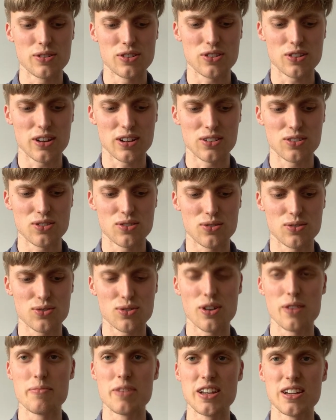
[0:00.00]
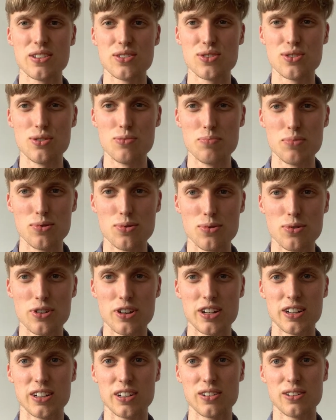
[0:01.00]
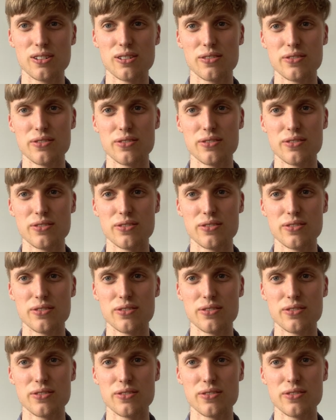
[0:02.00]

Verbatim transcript: is like to not try and make it too boring.